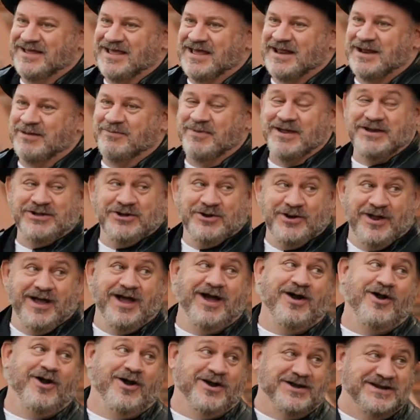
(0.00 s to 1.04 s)
And I'm like, you know
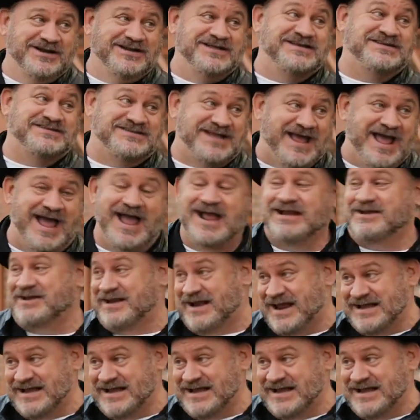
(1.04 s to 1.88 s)
how hard it is to act?